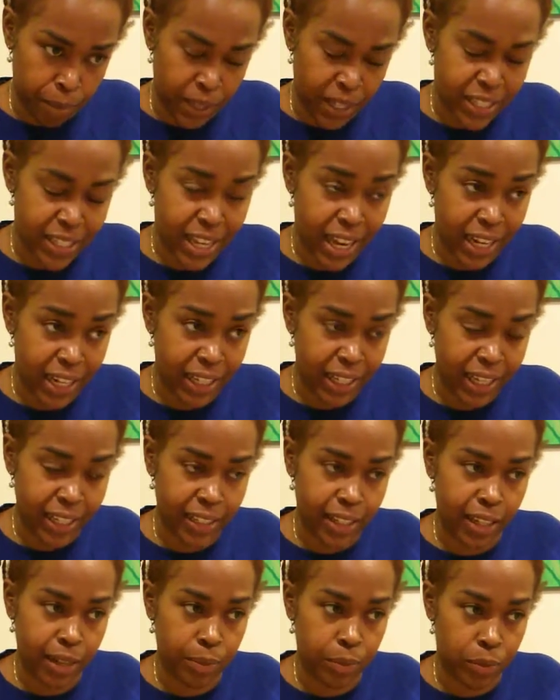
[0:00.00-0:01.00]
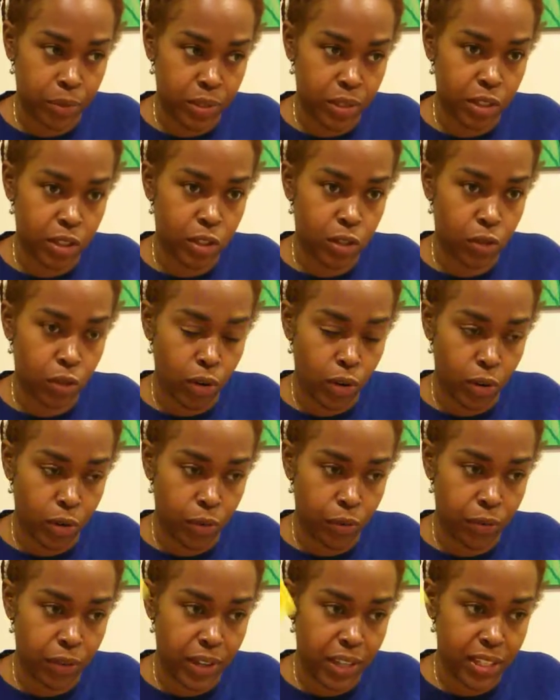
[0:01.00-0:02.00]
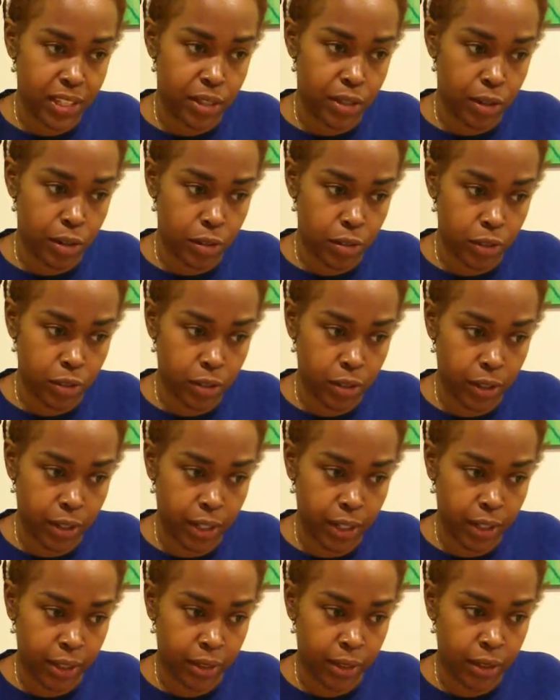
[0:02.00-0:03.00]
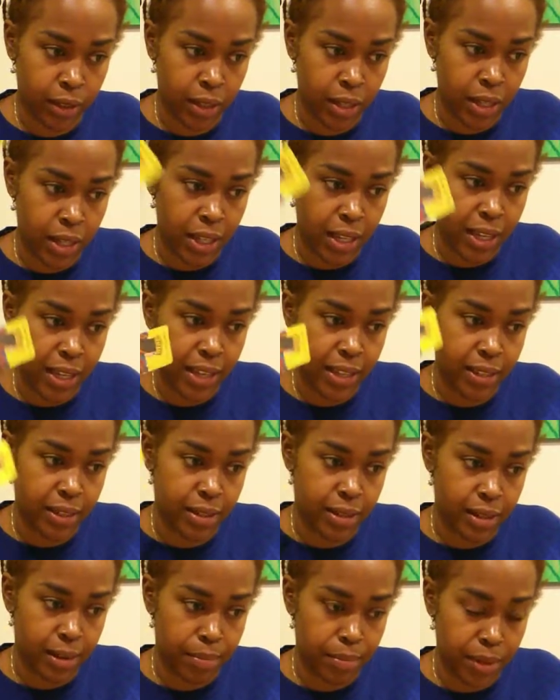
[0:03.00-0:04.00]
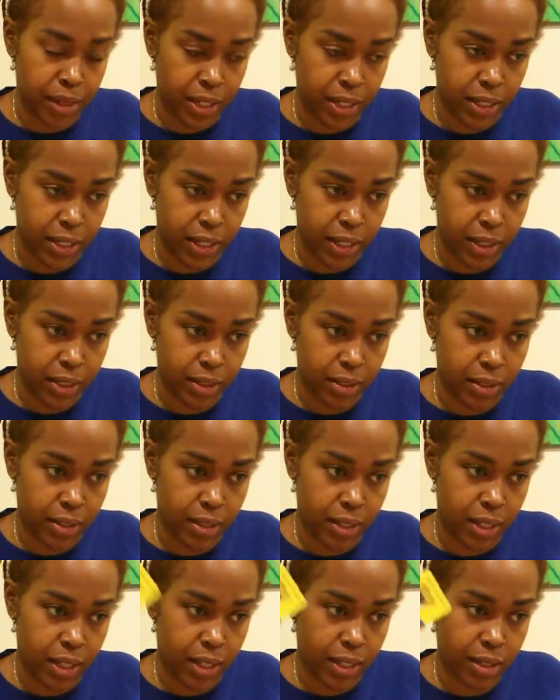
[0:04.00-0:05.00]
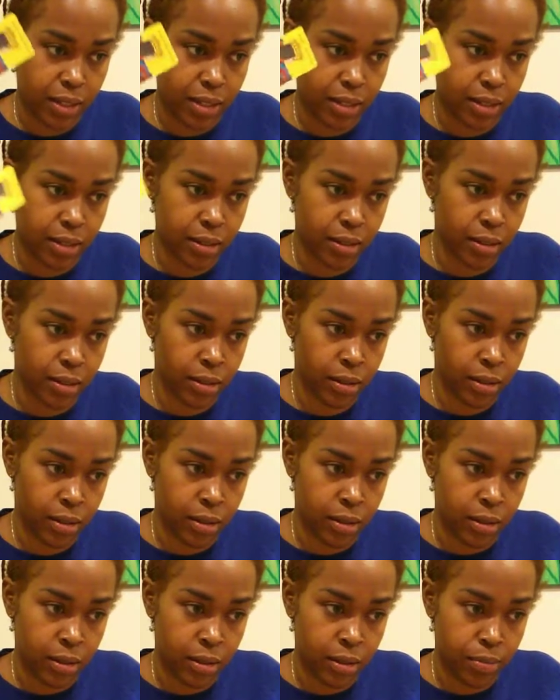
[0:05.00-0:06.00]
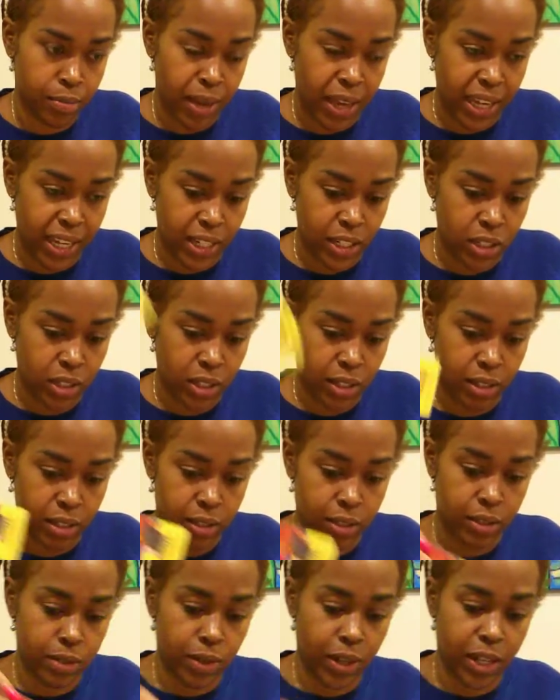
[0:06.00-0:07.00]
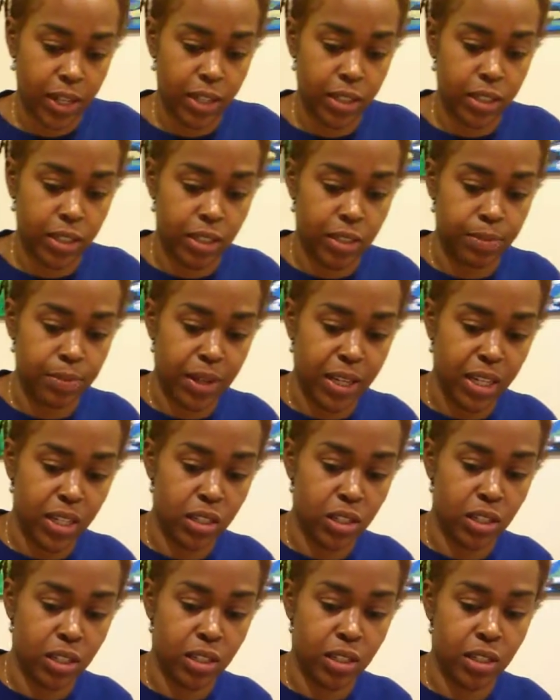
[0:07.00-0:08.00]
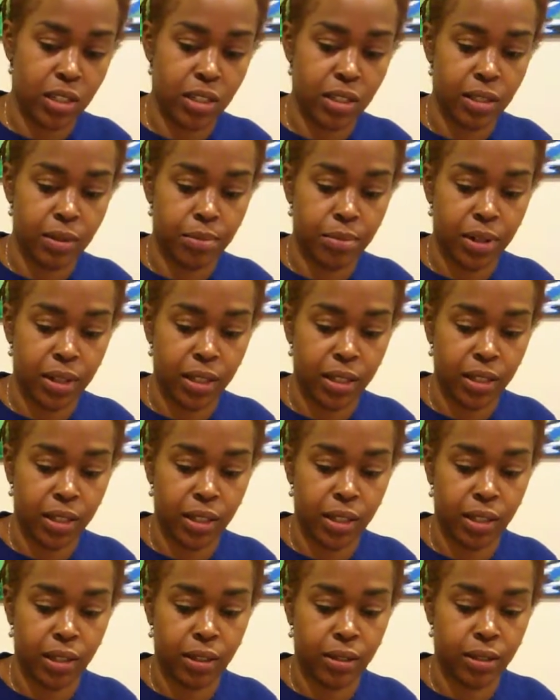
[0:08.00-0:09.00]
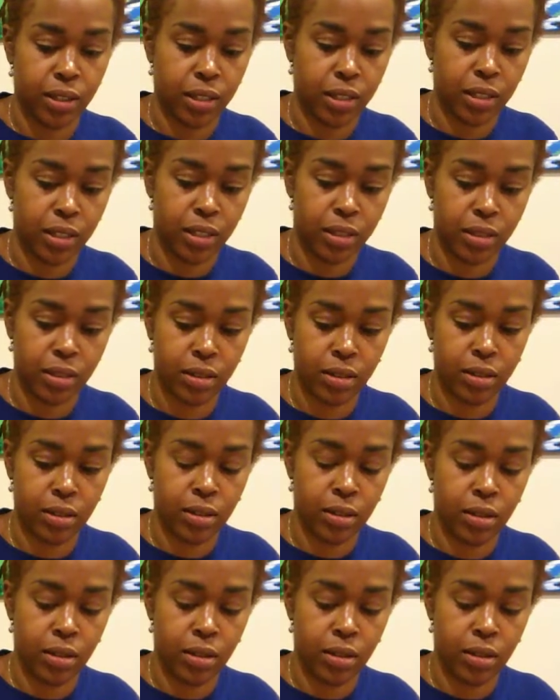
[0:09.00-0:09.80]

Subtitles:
it's kind of like the Empress. It's growth, it's nurturing, it's abundance, it's patience, right? She's patient, she's abundant, she's